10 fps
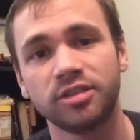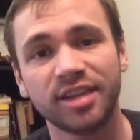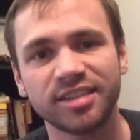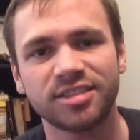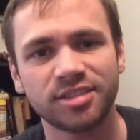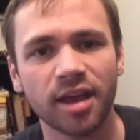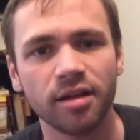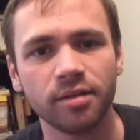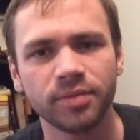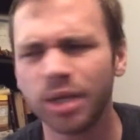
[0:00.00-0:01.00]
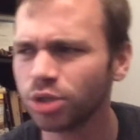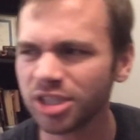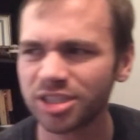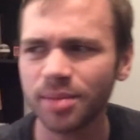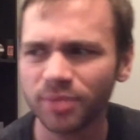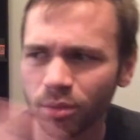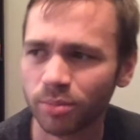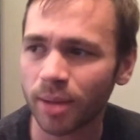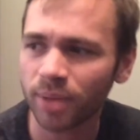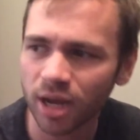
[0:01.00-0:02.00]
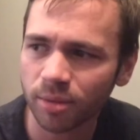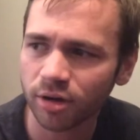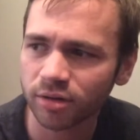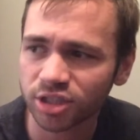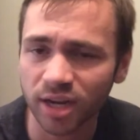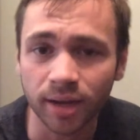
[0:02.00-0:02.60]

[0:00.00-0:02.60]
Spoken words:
to get stale. You do the same thing with my peanut butter and